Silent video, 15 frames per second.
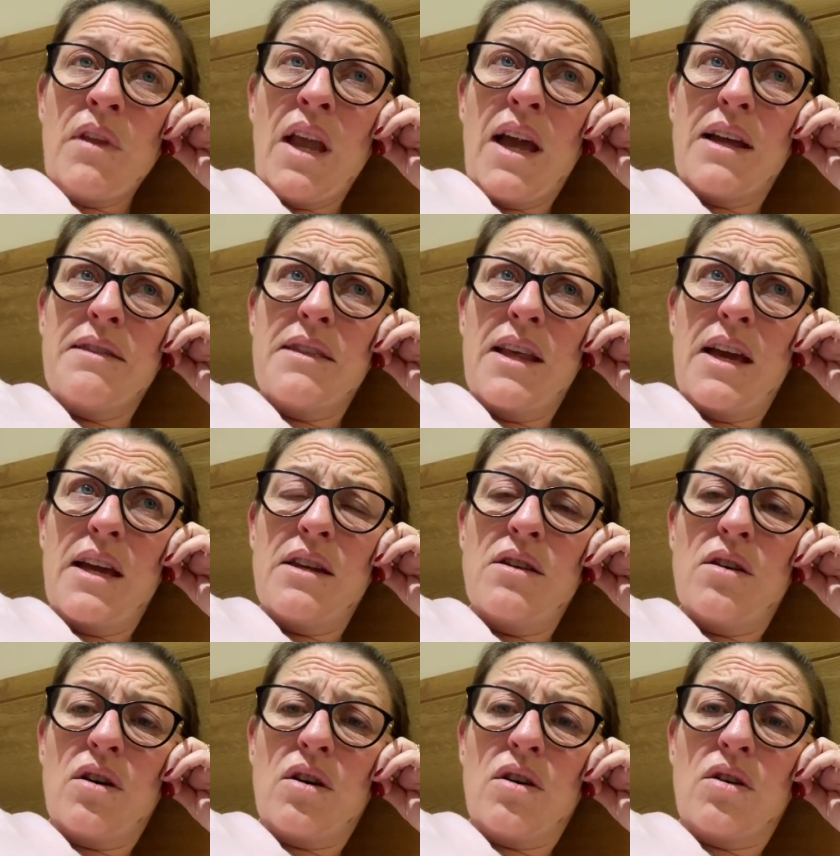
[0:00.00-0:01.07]
And
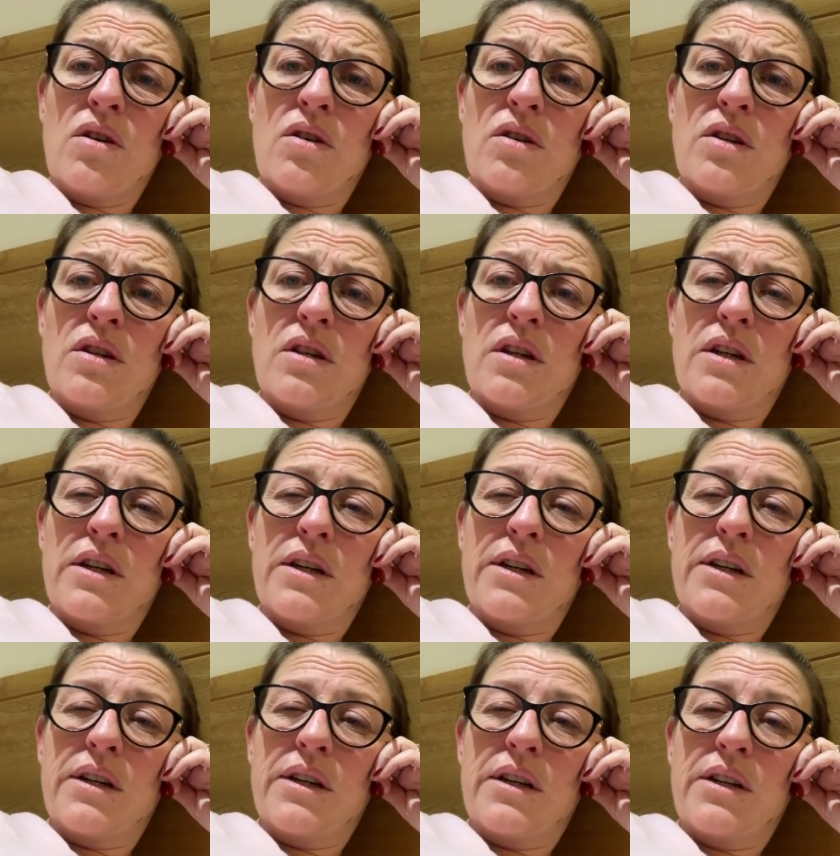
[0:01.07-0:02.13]
then
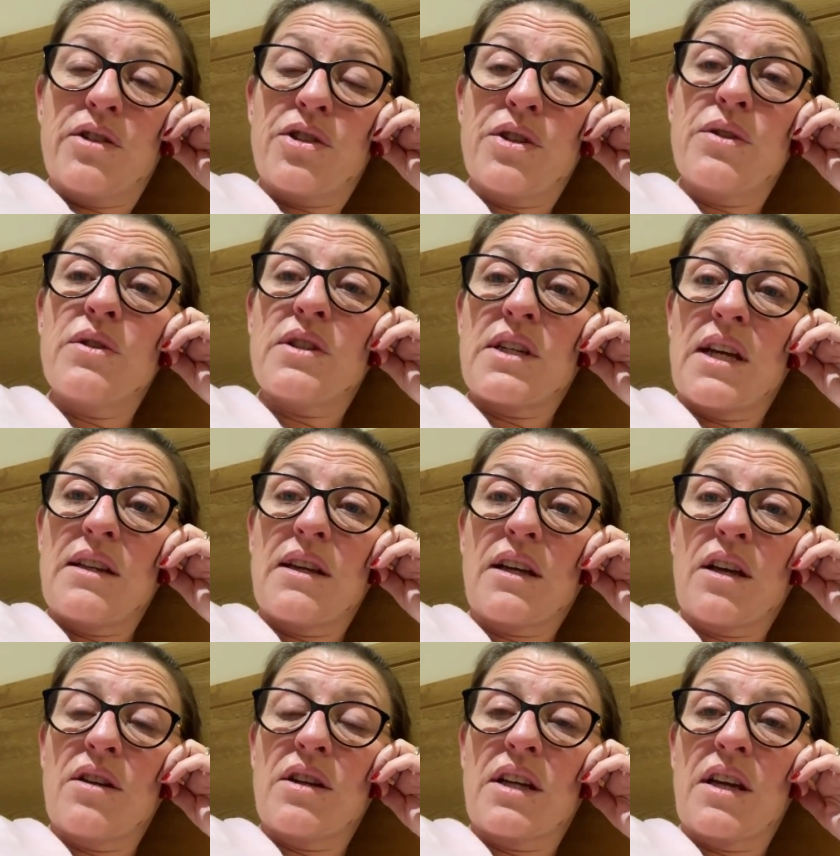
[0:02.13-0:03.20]
on Tuesday, they're
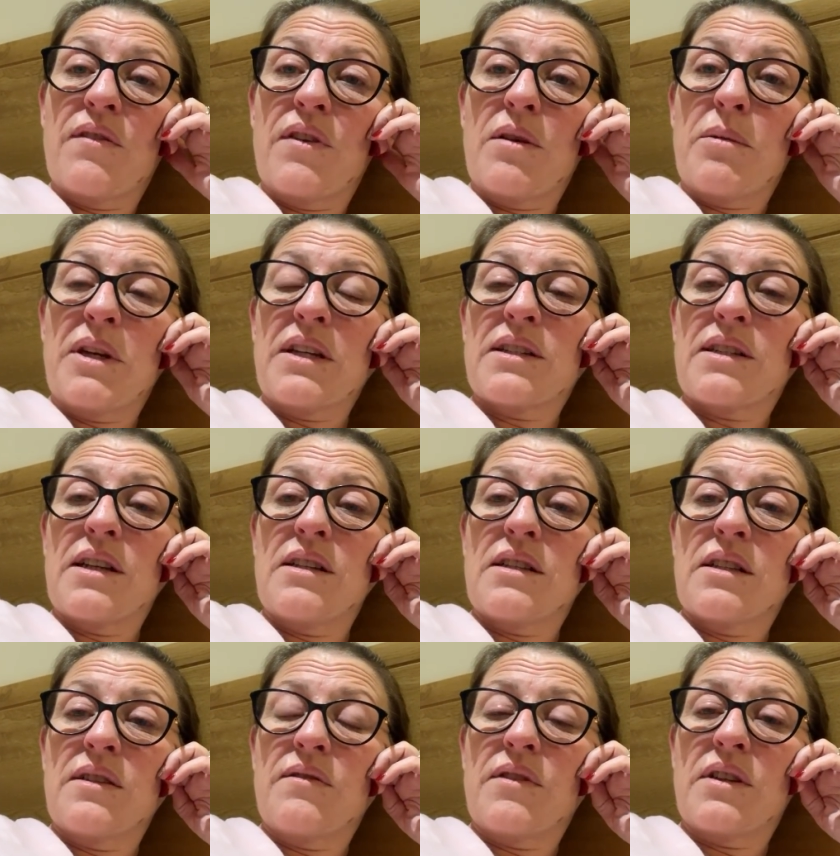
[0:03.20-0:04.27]
going to give him an
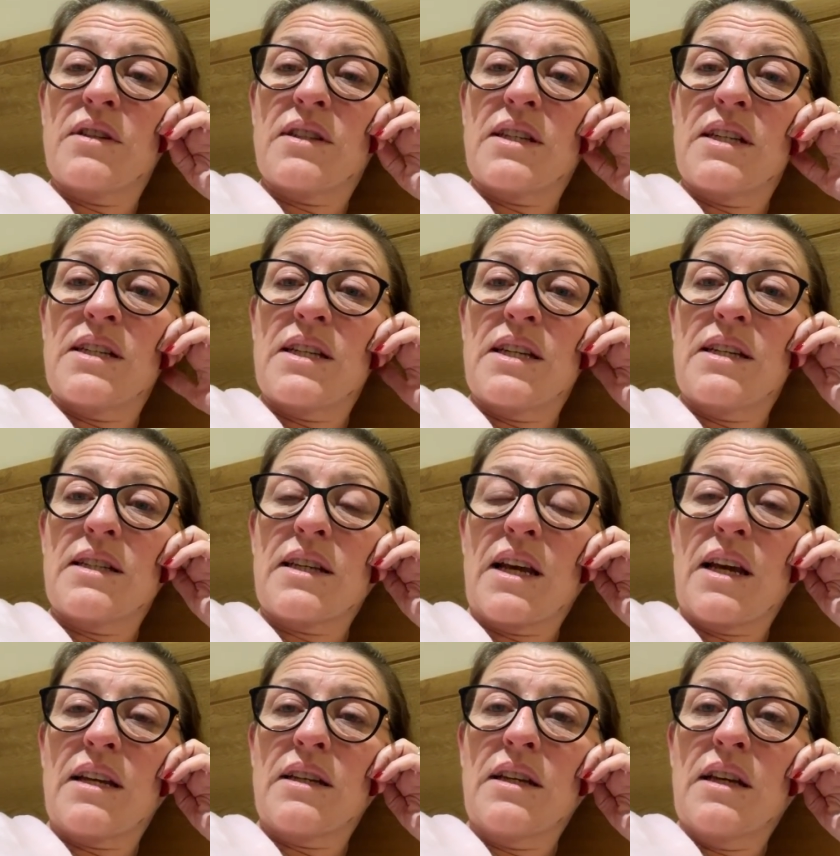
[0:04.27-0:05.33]
extensive CT
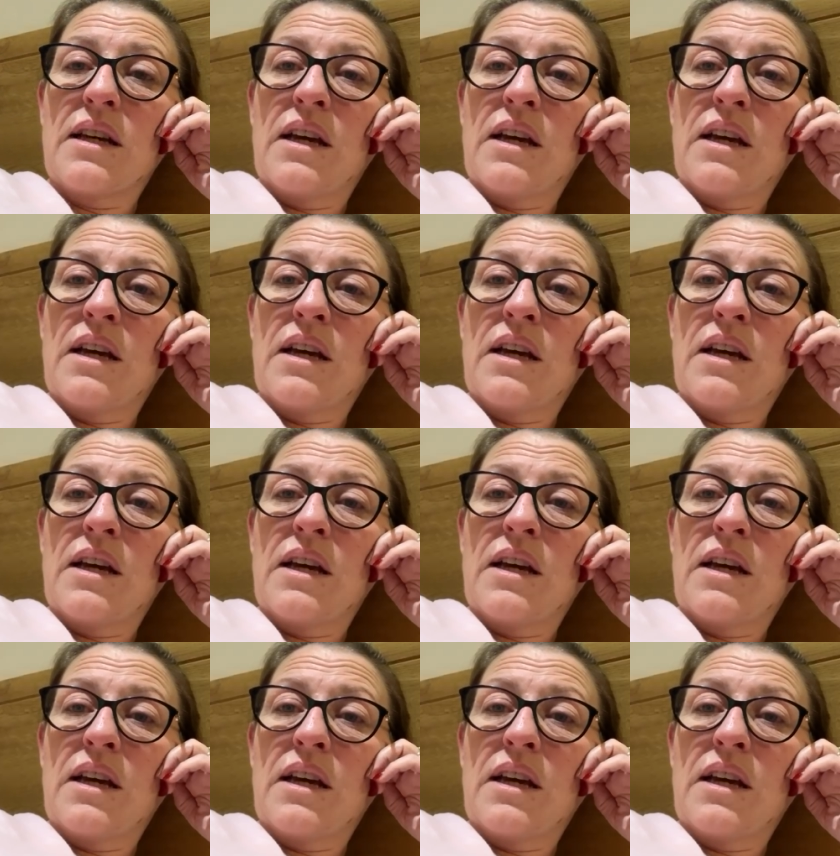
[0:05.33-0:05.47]
scan.